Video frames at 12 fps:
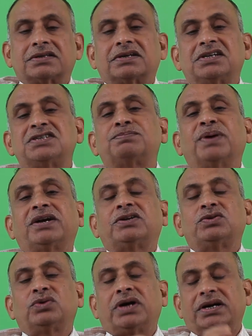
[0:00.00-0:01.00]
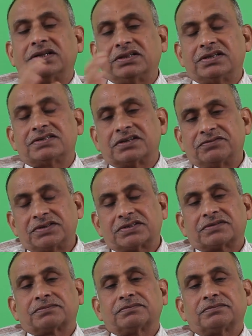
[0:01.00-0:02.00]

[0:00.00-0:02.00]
respect you get in this service,